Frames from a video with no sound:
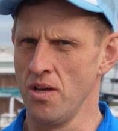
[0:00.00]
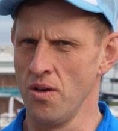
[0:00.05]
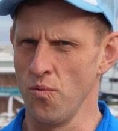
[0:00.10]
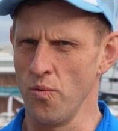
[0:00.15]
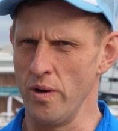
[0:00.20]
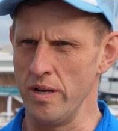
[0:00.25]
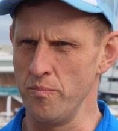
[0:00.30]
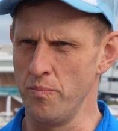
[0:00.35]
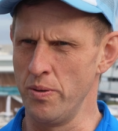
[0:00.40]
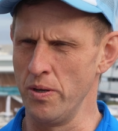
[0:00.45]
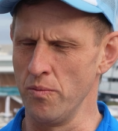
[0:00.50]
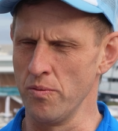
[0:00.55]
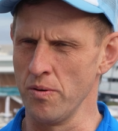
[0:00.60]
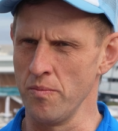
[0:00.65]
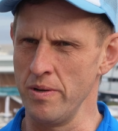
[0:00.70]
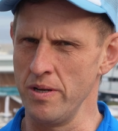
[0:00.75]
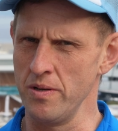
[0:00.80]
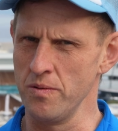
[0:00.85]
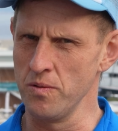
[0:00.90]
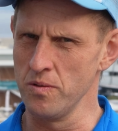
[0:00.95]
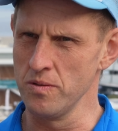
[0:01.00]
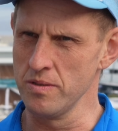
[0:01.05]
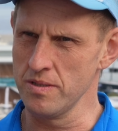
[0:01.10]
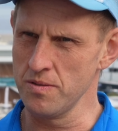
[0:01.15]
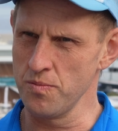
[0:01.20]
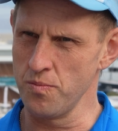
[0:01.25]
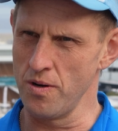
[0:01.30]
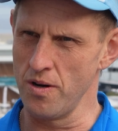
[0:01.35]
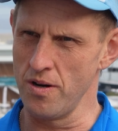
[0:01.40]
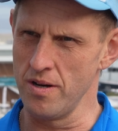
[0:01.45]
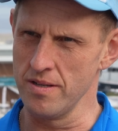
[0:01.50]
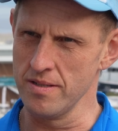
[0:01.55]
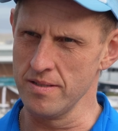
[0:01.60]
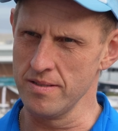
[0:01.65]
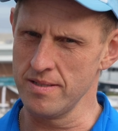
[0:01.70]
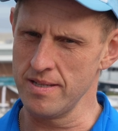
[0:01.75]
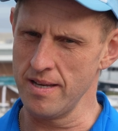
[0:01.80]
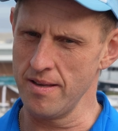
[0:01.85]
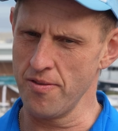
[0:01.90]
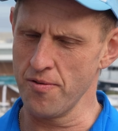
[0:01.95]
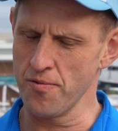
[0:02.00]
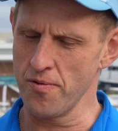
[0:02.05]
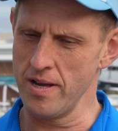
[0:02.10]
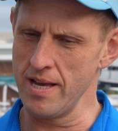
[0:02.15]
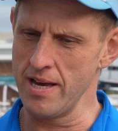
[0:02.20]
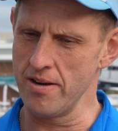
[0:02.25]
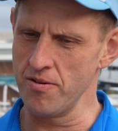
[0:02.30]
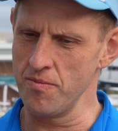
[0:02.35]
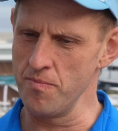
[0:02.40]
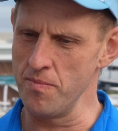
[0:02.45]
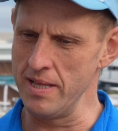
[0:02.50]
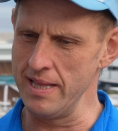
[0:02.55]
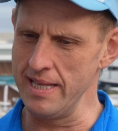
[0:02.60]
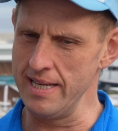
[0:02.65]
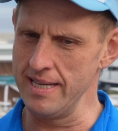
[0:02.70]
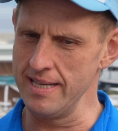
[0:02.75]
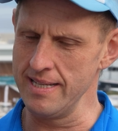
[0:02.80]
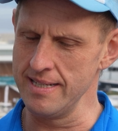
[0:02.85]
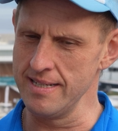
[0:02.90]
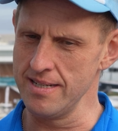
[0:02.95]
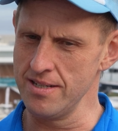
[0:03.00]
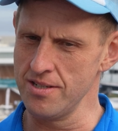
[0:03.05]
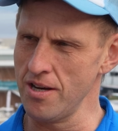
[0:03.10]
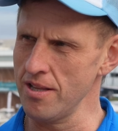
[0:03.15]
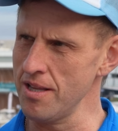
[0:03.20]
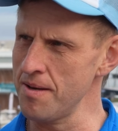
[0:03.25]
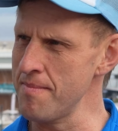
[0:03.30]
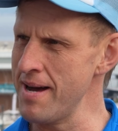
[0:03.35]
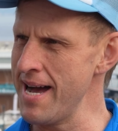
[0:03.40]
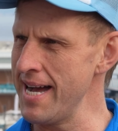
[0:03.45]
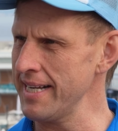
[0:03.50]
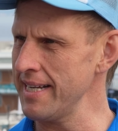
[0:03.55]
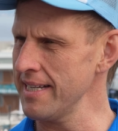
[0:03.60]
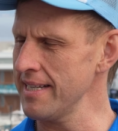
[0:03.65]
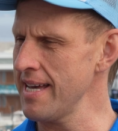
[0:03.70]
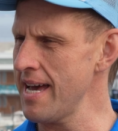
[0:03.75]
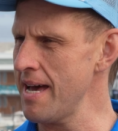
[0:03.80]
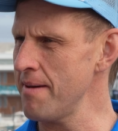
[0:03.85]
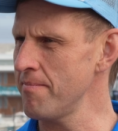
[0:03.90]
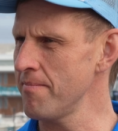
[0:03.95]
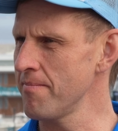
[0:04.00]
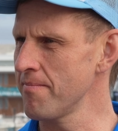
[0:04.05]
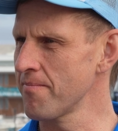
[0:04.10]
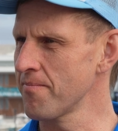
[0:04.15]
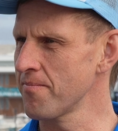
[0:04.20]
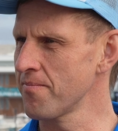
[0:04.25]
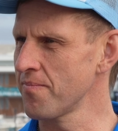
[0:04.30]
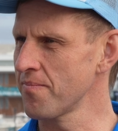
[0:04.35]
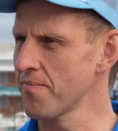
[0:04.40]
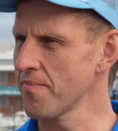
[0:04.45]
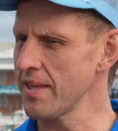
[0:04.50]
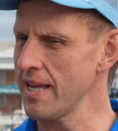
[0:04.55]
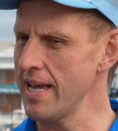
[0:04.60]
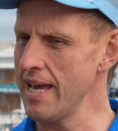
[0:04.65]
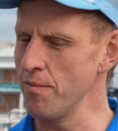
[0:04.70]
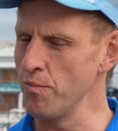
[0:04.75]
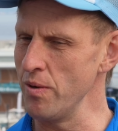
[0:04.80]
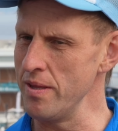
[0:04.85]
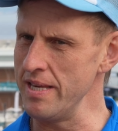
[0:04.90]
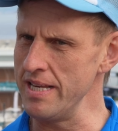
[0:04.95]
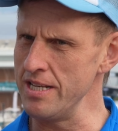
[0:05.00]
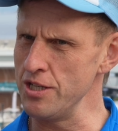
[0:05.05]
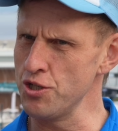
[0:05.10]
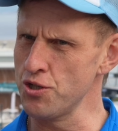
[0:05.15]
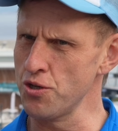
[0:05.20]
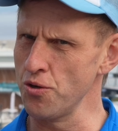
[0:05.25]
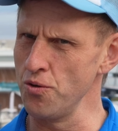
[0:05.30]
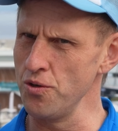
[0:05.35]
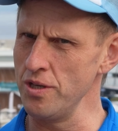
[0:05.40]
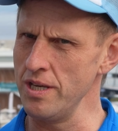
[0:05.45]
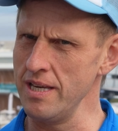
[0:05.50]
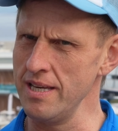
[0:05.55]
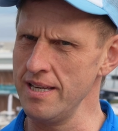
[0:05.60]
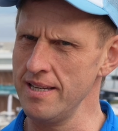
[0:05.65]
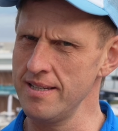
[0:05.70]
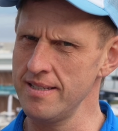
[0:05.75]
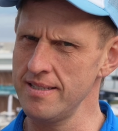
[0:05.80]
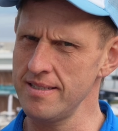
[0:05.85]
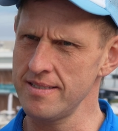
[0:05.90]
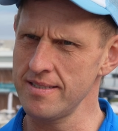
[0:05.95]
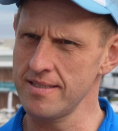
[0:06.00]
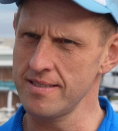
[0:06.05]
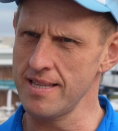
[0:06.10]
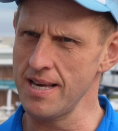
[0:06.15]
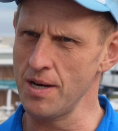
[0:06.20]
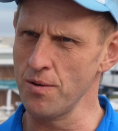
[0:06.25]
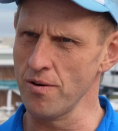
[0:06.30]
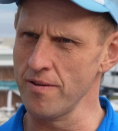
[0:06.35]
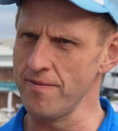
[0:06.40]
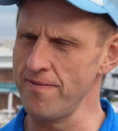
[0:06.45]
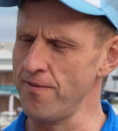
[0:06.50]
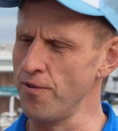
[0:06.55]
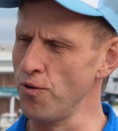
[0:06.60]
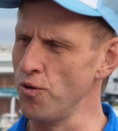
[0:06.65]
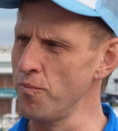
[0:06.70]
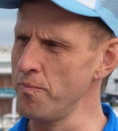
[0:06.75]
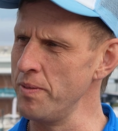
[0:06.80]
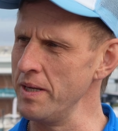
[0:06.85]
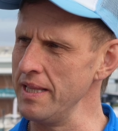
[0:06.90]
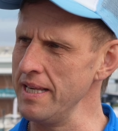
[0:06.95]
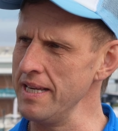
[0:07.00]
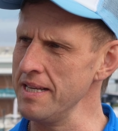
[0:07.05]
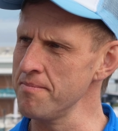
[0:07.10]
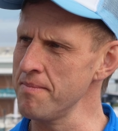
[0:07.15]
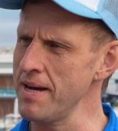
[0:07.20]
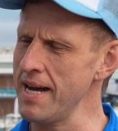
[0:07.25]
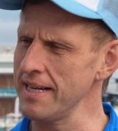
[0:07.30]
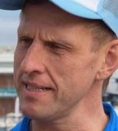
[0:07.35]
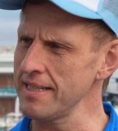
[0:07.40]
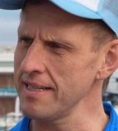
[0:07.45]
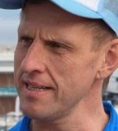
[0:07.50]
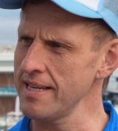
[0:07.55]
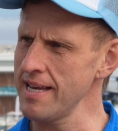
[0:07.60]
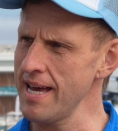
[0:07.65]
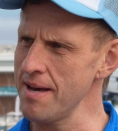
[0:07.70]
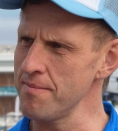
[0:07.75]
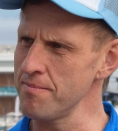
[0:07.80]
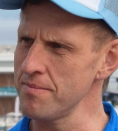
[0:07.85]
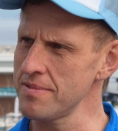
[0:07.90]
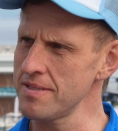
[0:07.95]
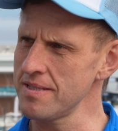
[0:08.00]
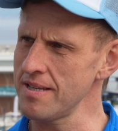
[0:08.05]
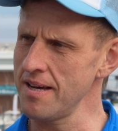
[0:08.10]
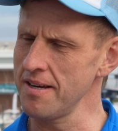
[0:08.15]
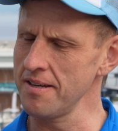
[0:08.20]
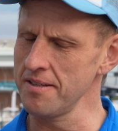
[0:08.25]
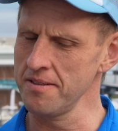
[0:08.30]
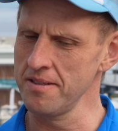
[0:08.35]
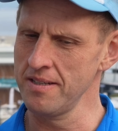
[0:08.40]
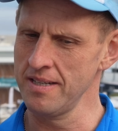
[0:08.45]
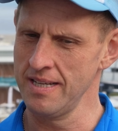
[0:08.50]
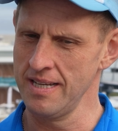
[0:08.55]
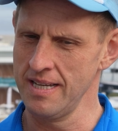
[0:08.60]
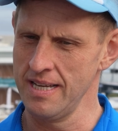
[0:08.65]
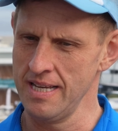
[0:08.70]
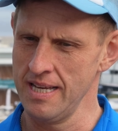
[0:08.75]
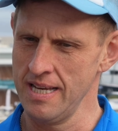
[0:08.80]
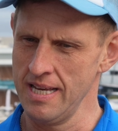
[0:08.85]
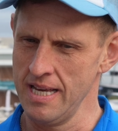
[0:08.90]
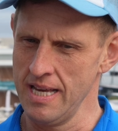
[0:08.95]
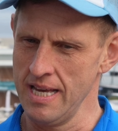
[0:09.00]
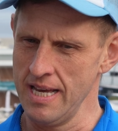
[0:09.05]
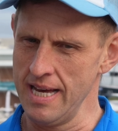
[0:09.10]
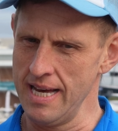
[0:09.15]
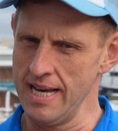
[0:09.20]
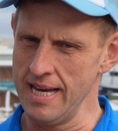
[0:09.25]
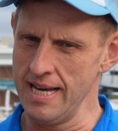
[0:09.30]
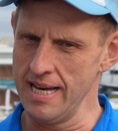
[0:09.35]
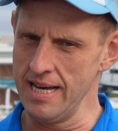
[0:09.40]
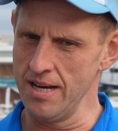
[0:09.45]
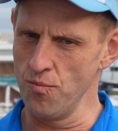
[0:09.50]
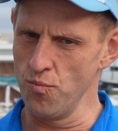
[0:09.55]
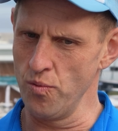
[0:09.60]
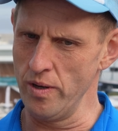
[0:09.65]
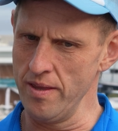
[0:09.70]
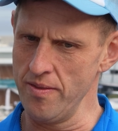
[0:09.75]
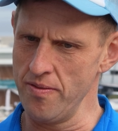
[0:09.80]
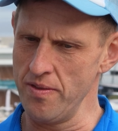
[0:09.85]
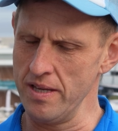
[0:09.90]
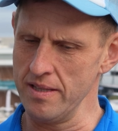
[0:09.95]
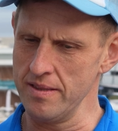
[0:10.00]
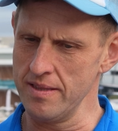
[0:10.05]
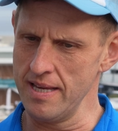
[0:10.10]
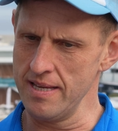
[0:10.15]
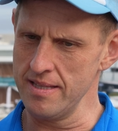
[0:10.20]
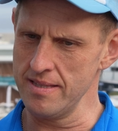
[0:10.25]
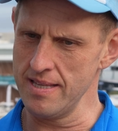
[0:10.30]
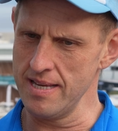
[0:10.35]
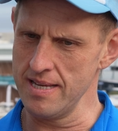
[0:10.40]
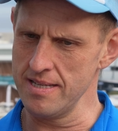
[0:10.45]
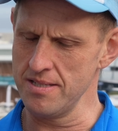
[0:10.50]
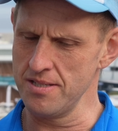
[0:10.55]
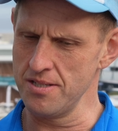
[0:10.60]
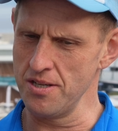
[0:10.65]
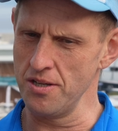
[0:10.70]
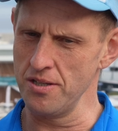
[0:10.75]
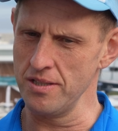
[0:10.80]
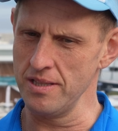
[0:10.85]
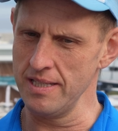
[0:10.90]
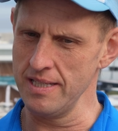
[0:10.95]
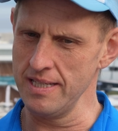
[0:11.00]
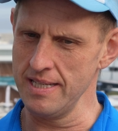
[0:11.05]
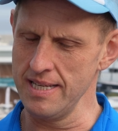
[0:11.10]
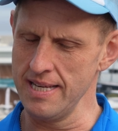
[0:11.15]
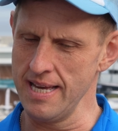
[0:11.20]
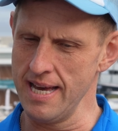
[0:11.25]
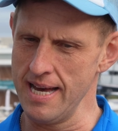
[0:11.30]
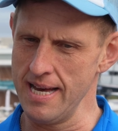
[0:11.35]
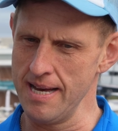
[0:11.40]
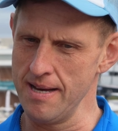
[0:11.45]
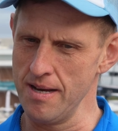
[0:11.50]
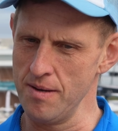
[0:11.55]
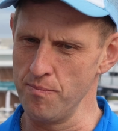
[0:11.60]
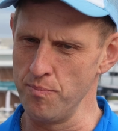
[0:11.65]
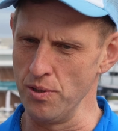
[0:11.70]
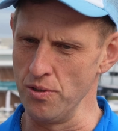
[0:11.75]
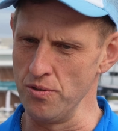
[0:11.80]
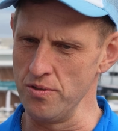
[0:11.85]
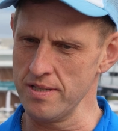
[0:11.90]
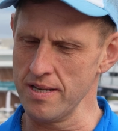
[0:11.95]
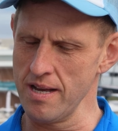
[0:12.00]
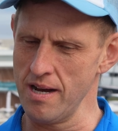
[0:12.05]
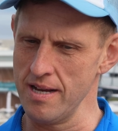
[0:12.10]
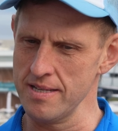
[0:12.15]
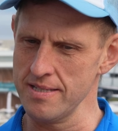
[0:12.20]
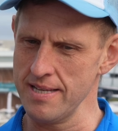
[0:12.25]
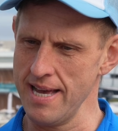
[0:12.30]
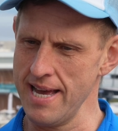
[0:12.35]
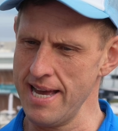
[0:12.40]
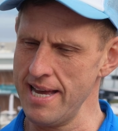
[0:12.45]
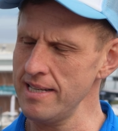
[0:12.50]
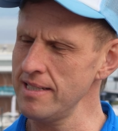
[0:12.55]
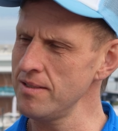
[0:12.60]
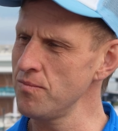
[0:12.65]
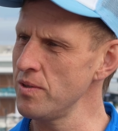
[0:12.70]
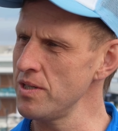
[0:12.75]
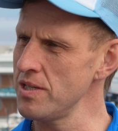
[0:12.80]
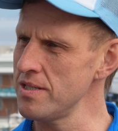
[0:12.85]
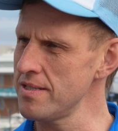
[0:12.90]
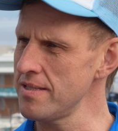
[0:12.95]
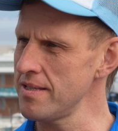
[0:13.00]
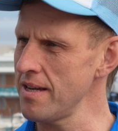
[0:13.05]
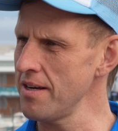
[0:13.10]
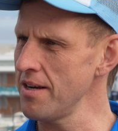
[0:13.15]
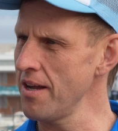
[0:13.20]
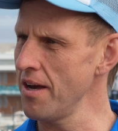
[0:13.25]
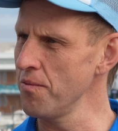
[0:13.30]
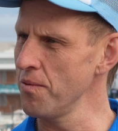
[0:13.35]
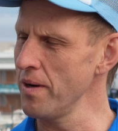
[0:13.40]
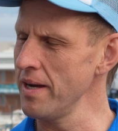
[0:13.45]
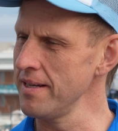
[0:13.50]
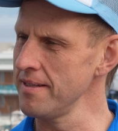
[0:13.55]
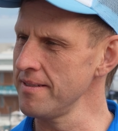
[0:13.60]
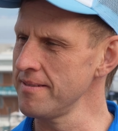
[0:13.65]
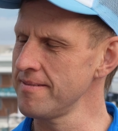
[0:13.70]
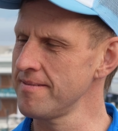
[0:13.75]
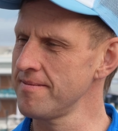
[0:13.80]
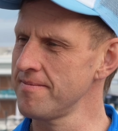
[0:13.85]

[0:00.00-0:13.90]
when Pilbara Minerals was a three hundred million dollar market cap and within two years they were a four billion dollar market cap. So uh, we think that there's certainly uh, blue skies ahead, we just don't know when.